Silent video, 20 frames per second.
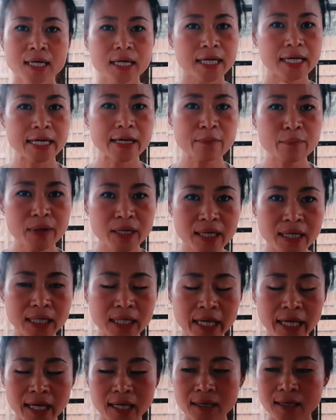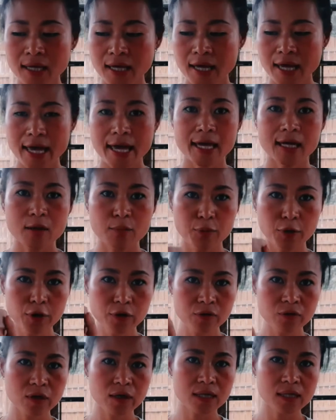keep it clean, and put
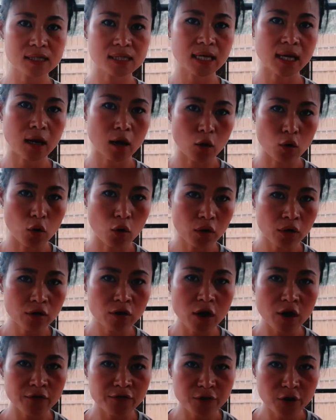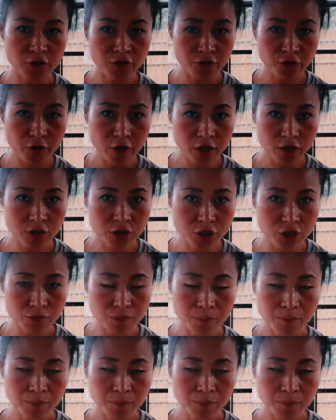this in a corner of your fridge.